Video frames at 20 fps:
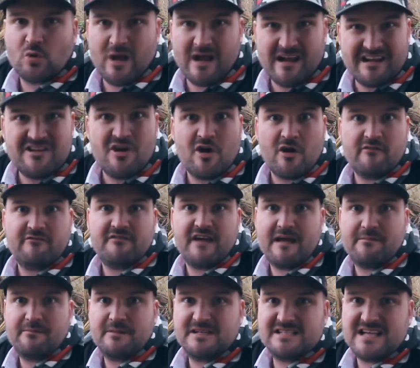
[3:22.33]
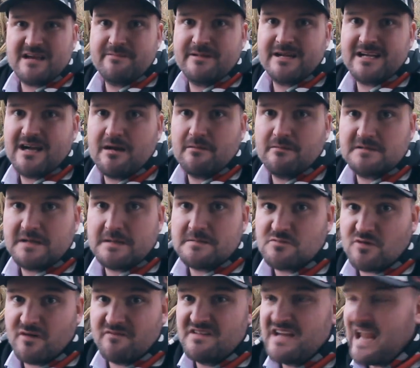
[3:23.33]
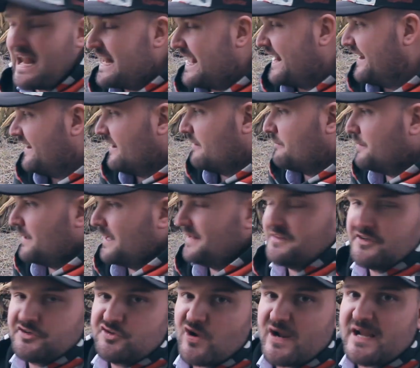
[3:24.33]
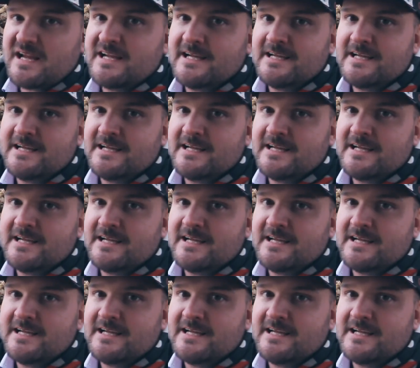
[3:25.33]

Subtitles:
I know it's happened a couple times where I've nearly ended up in the drink.